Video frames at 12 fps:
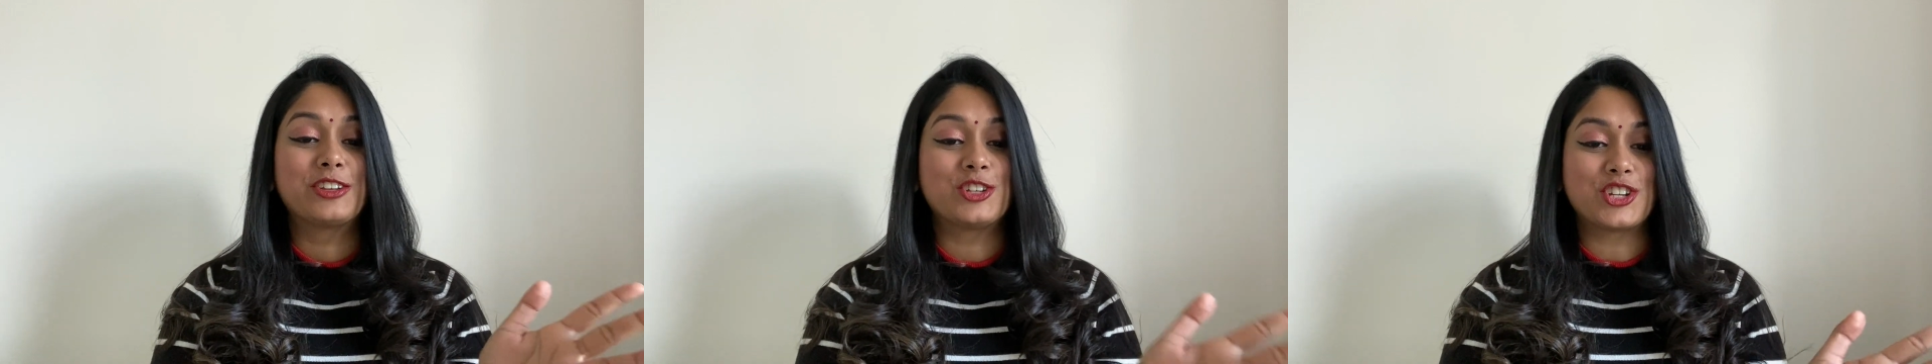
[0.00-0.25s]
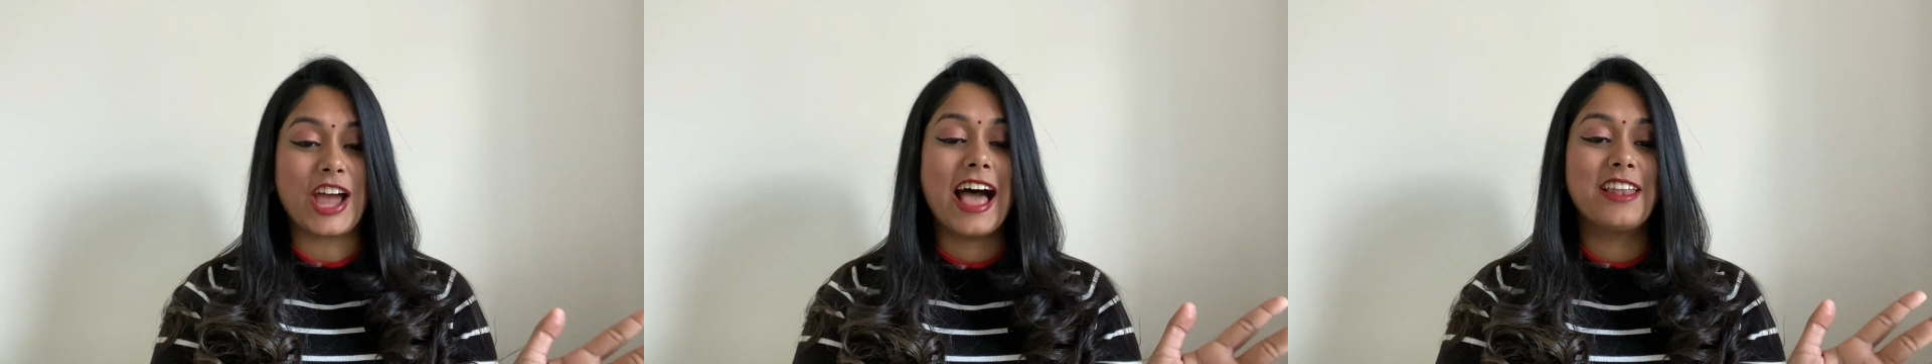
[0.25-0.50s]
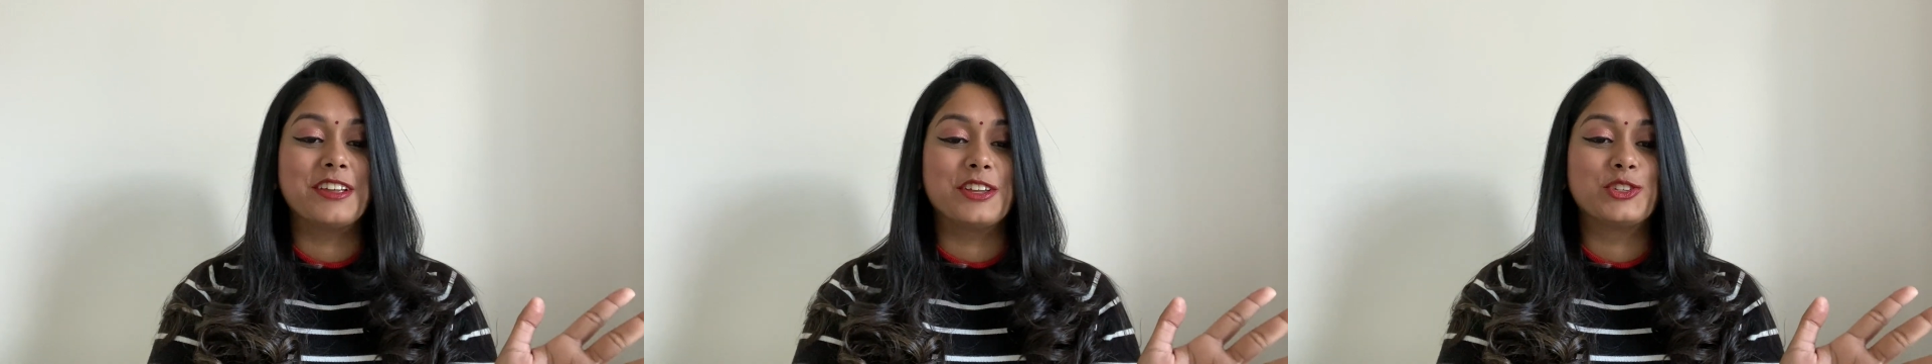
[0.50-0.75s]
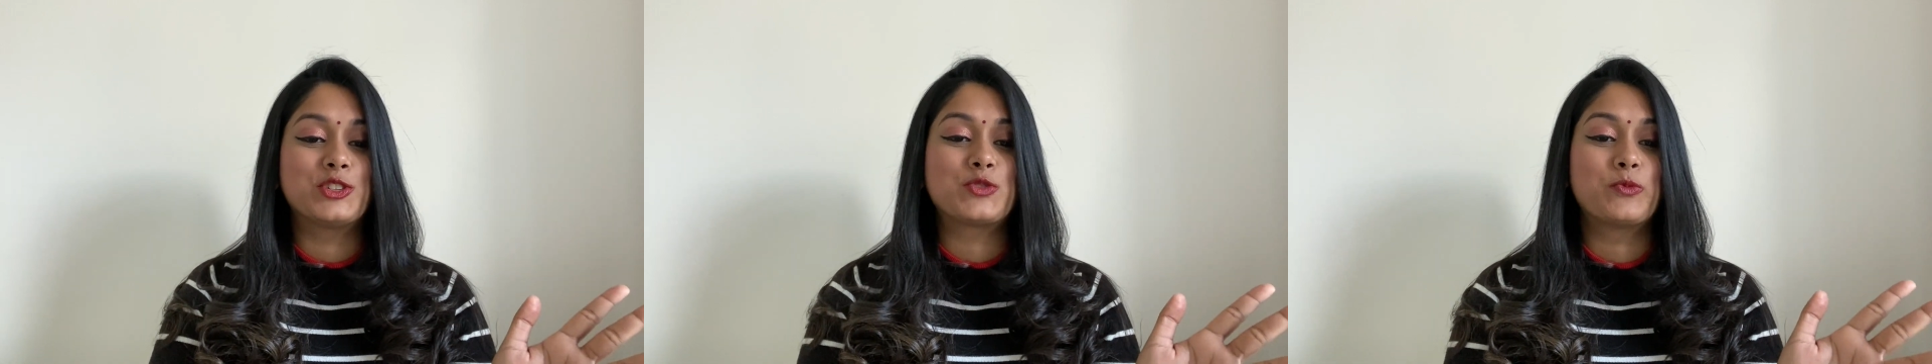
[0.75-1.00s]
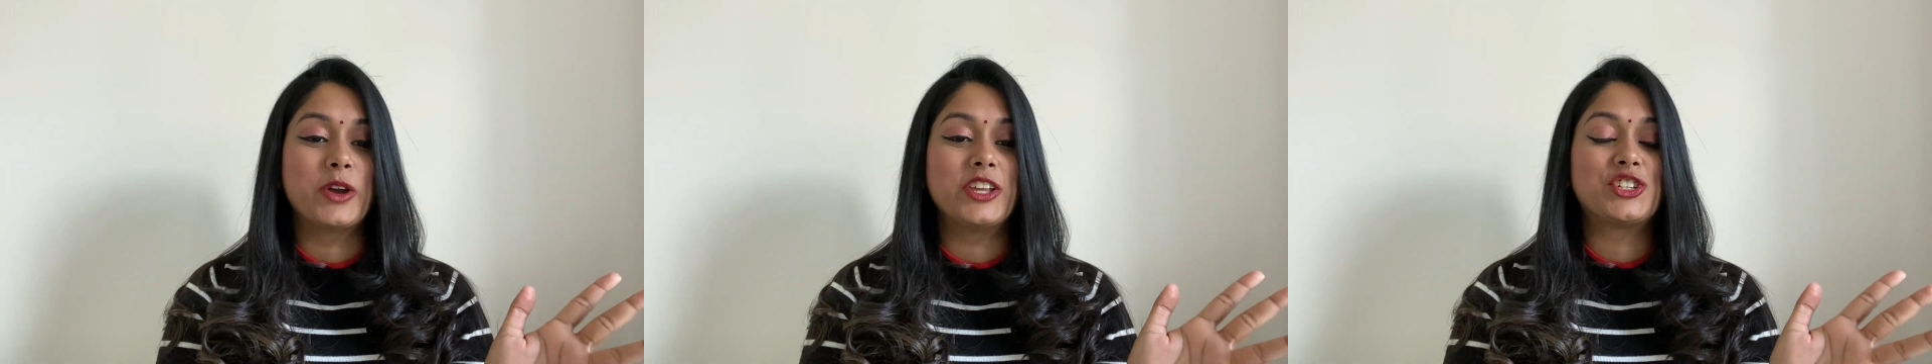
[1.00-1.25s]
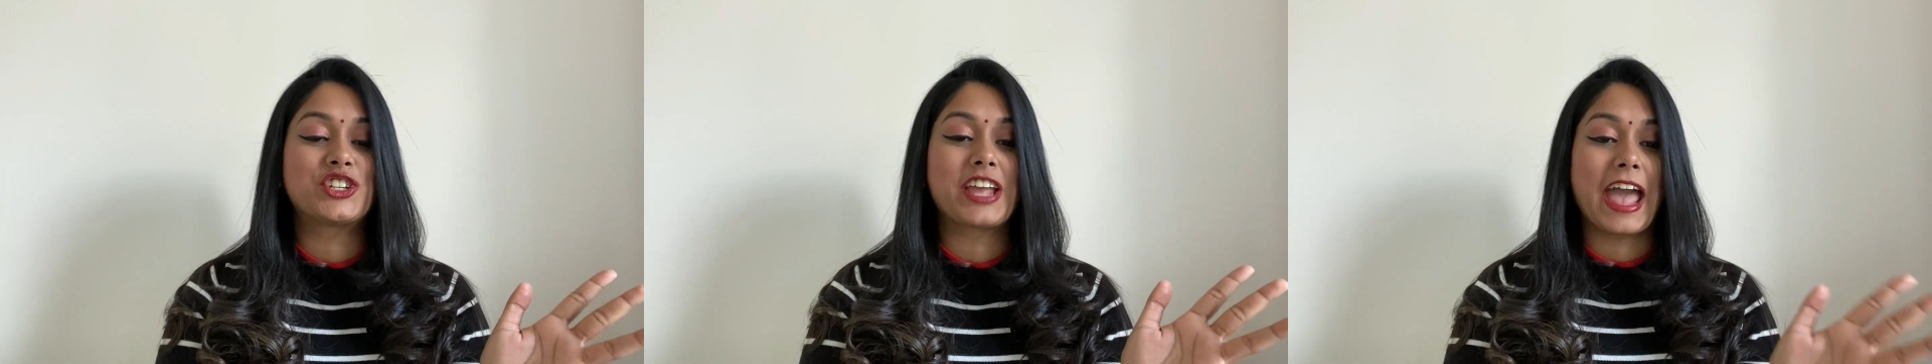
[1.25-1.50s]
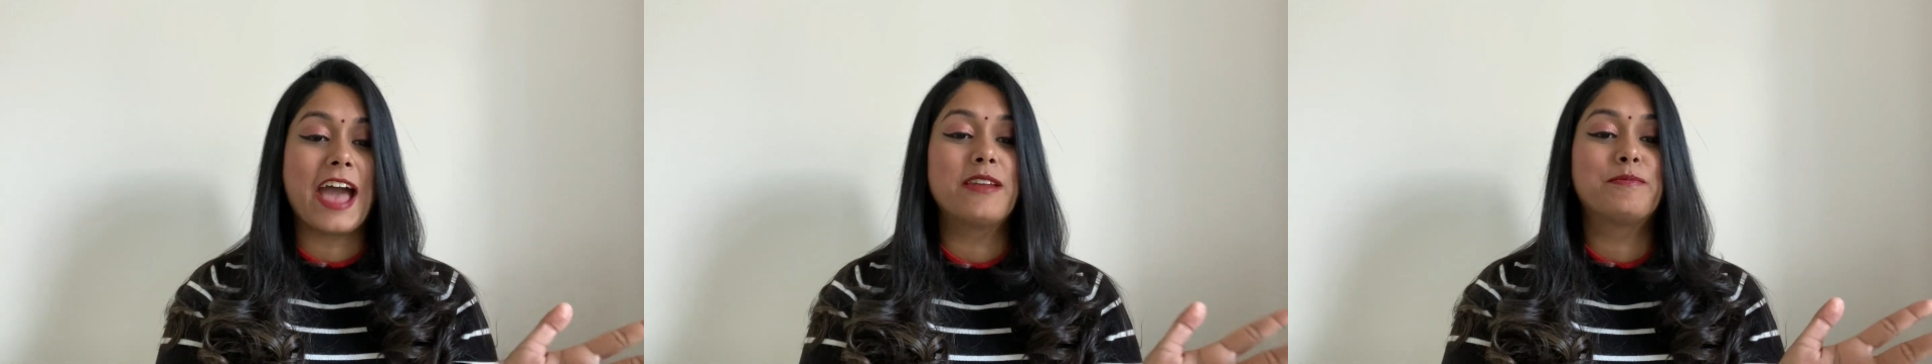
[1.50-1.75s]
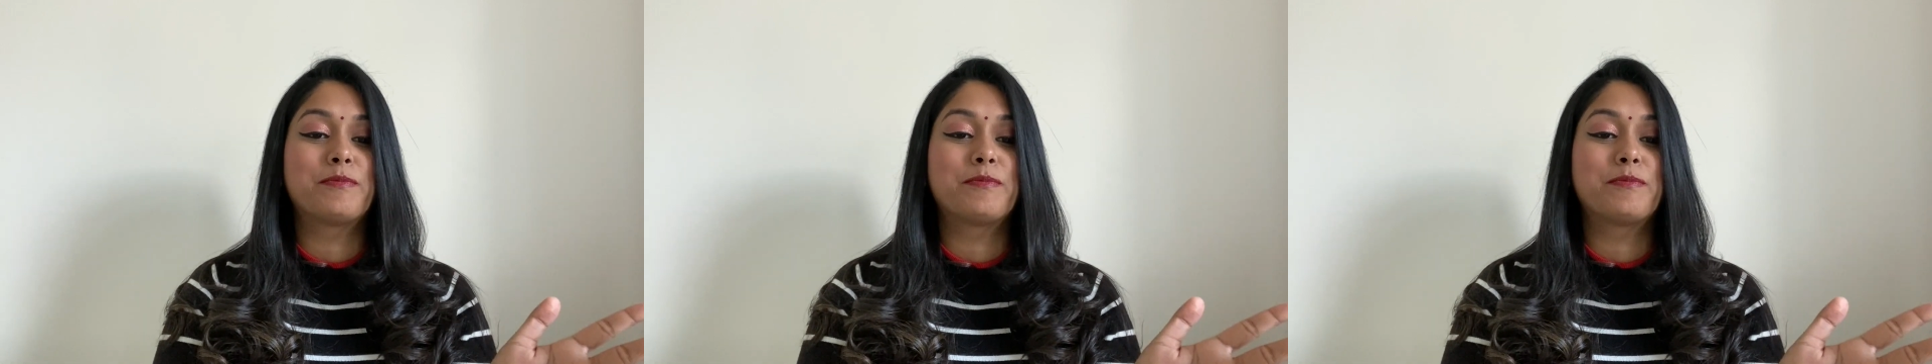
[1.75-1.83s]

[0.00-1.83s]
challenge which can